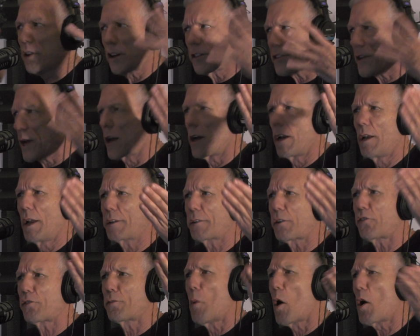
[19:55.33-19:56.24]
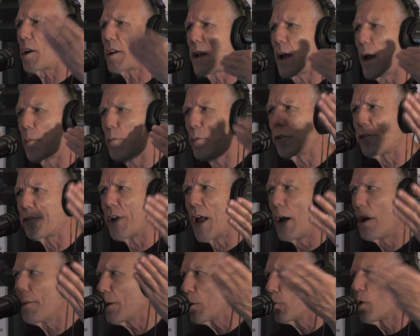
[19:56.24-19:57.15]
It's kind of like the smart cameras
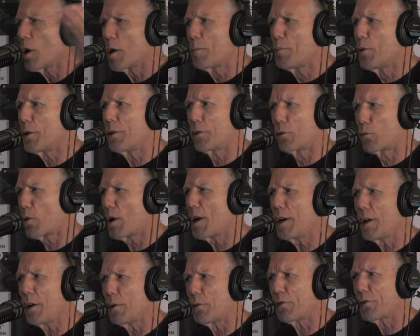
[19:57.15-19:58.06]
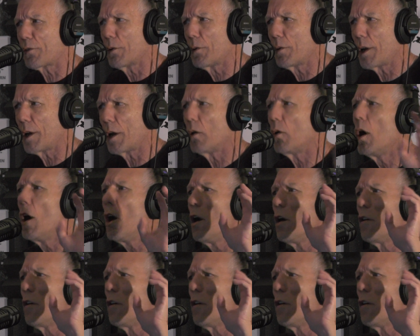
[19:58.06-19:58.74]
now they want to put in the radio studio.